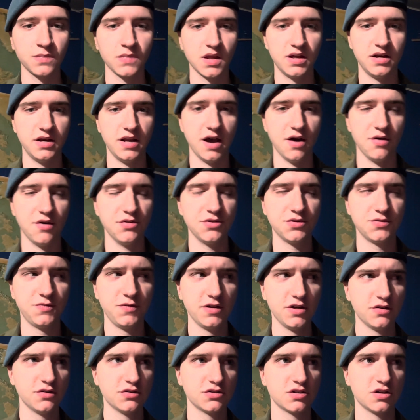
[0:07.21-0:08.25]
Now this
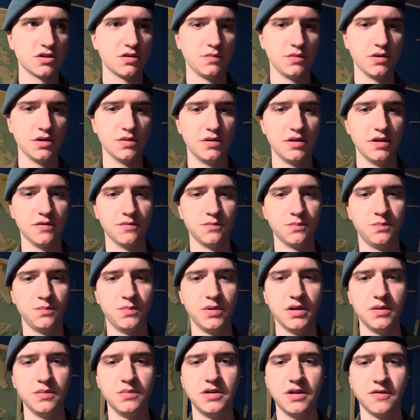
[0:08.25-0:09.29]
video is going to be a
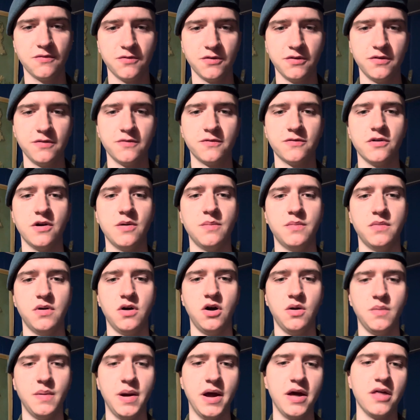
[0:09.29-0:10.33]
bit different from all
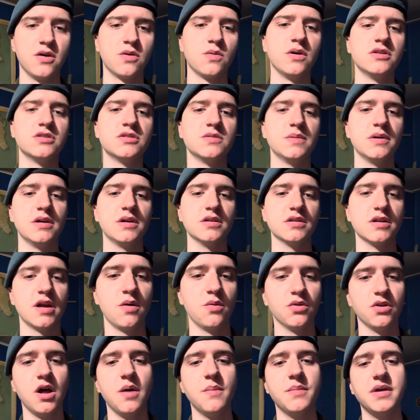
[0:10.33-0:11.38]
my other ones because I will
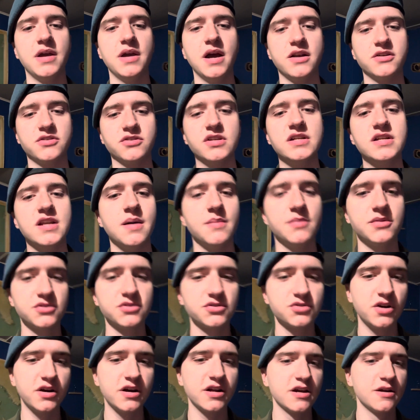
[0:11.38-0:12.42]
not be actually
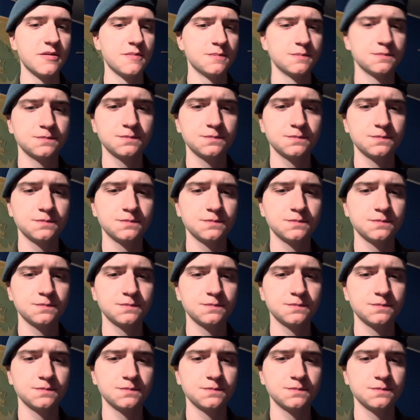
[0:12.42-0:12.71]
demonstrating it,